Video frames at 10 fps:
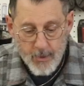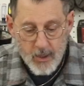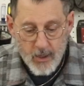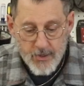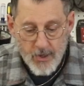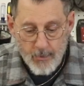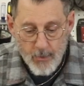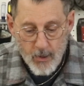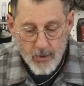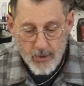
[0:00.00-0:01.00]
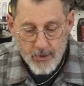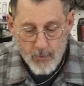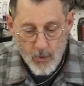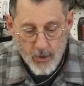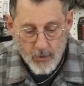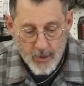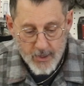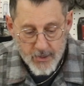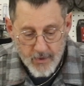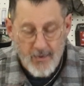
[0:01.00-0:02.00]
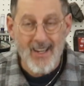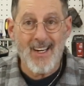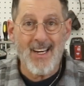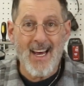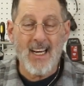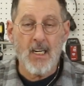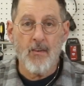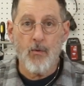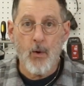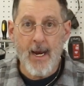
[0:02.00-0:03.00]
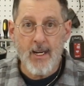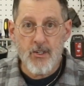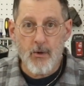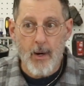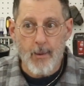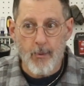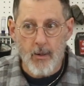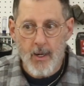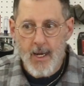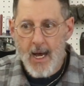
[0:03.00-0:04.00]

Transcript: because the burr is more aggressive than a negative rake scraper?